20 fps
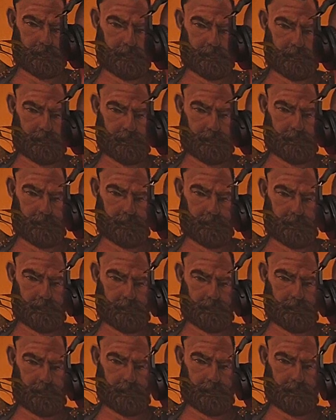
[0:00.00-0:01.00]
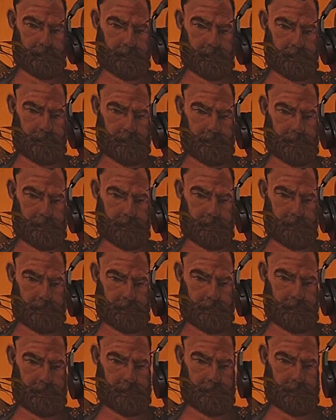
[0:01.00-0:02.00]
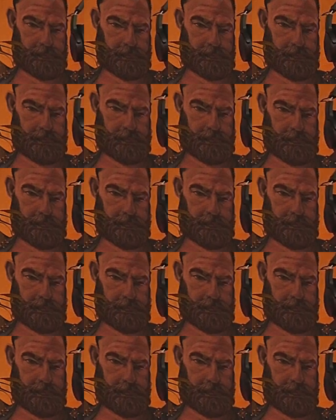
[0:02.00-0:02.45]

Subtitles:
(silent)